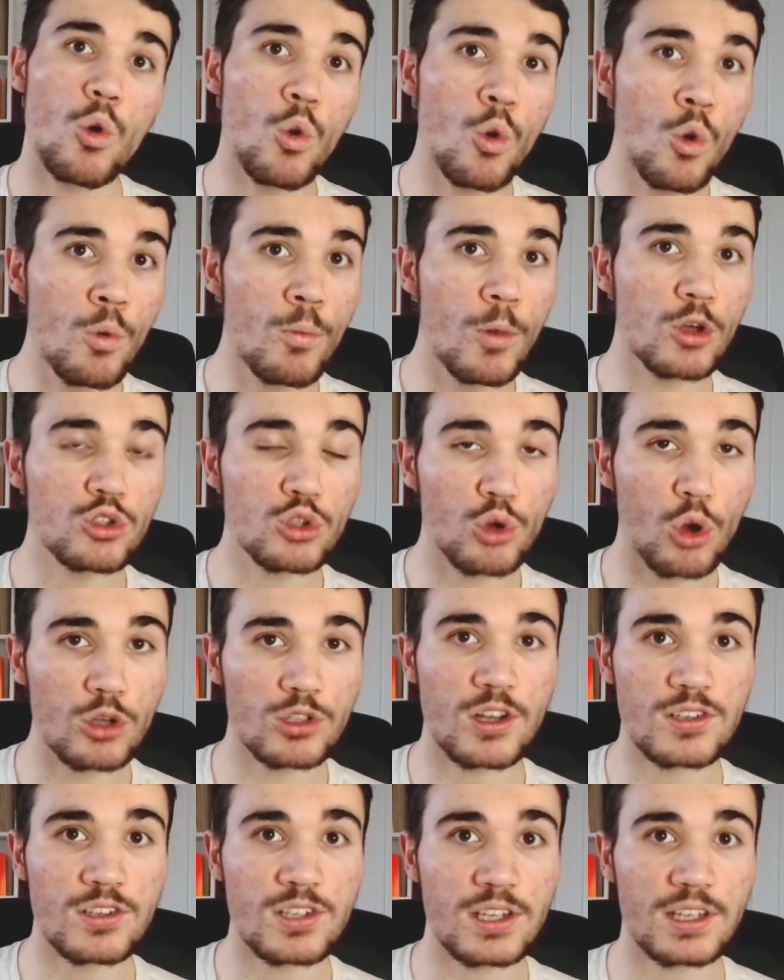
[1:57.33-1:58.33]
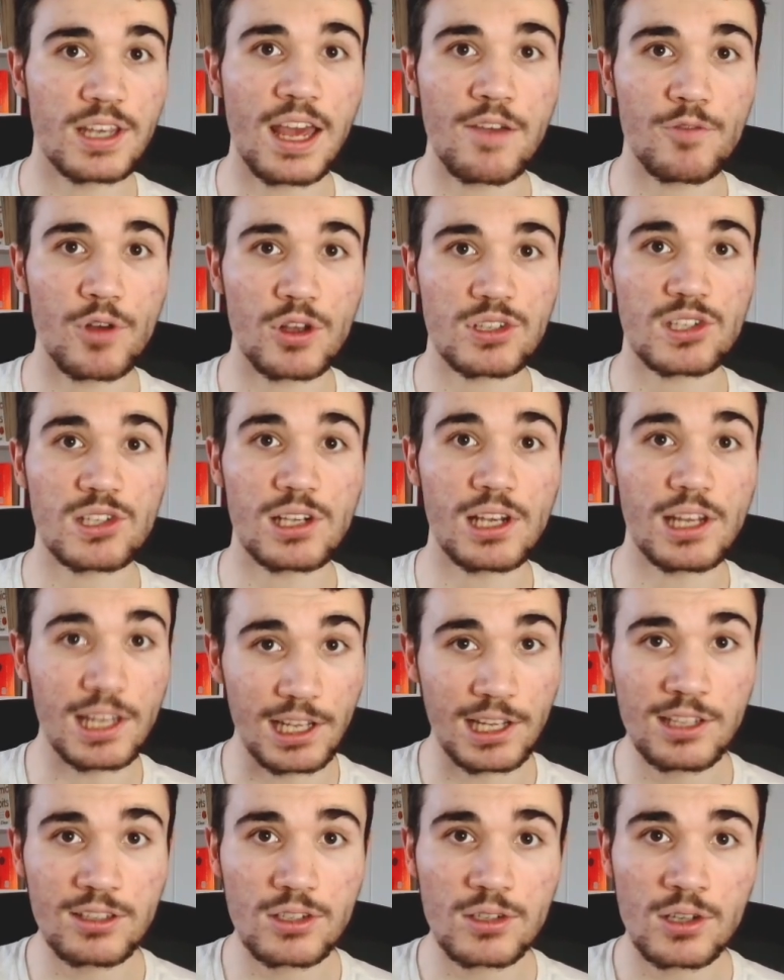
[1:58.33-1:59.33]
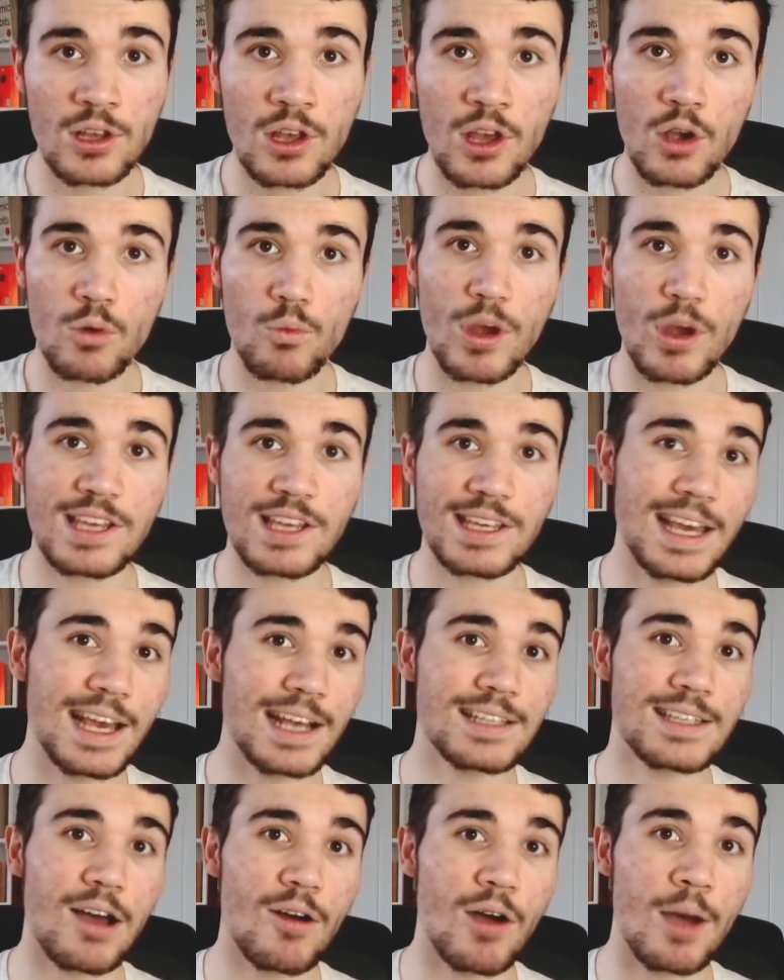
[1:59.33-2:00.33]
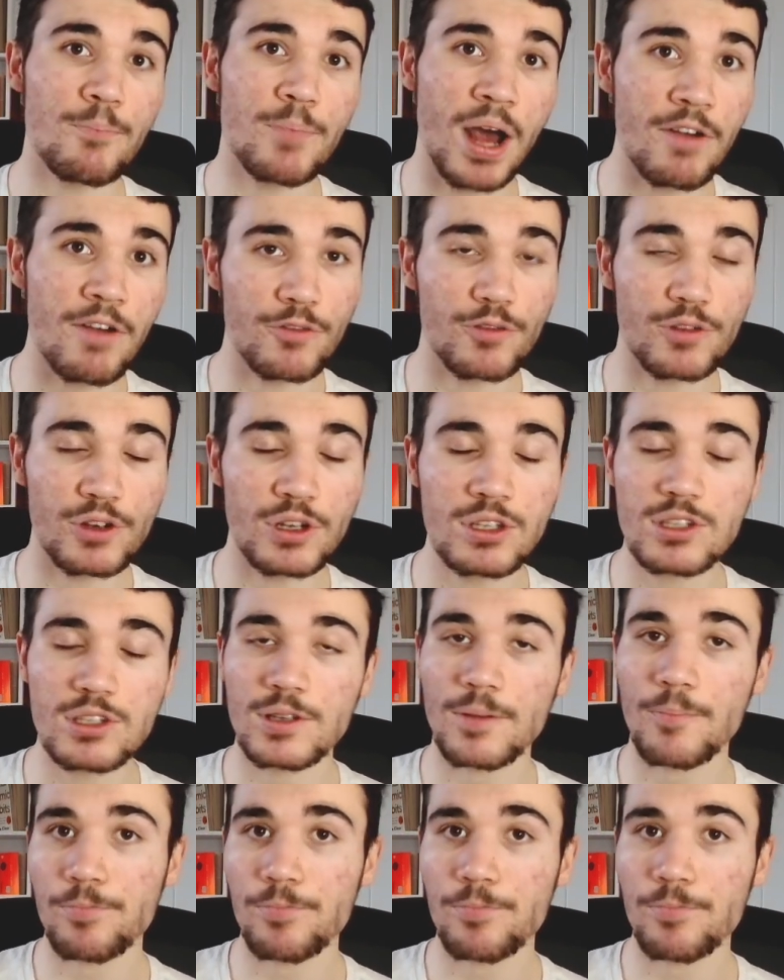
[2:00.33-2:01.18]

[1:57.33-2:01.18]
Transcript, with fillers: Almost cost us the game versus Leeds, where he kicked out at Bamford.